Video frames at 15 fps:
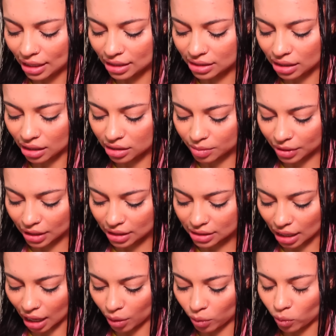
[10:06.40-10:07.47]
It sucks because
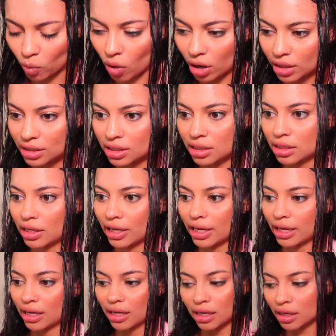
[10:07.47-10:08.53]
I want to
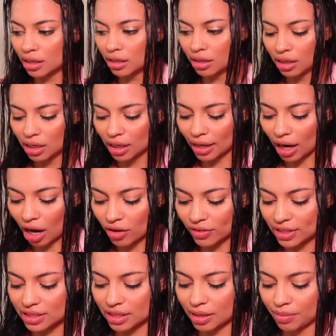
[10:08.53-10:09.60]
like like
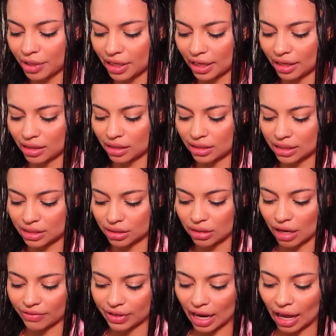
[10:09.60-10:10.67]
obviously me and Anthony still
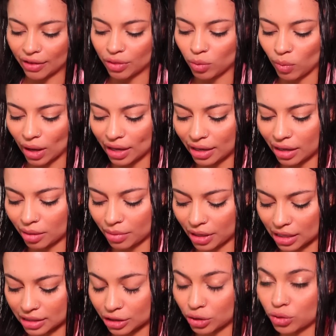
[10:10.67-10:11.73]
haven't had the wedding
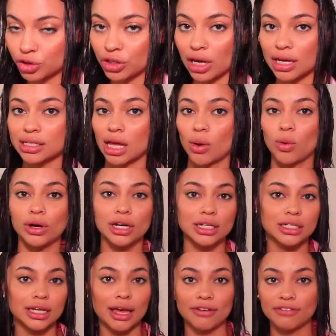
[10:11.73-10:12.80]
because I told you guys I wanted
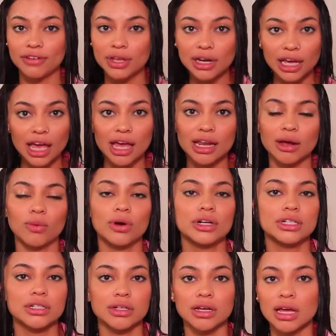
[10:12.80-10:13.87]
to get fit again. I
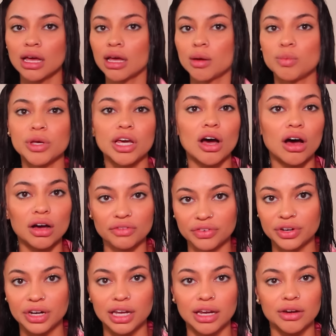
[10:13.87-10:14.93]
wanted to be
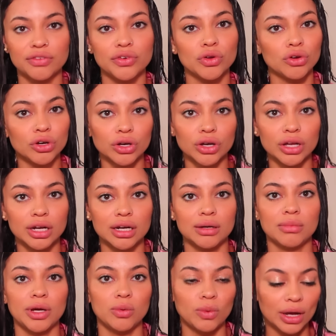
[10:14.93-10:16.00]
confident and feel good in
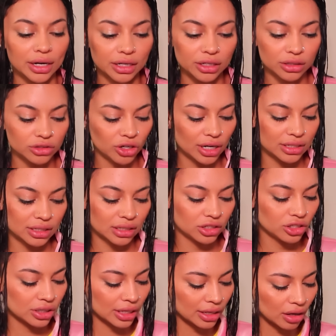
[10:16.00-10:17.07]
my wedding dress and
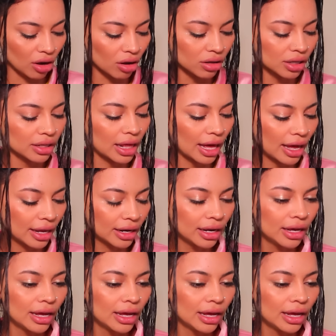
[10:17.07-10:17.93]
just like all of that.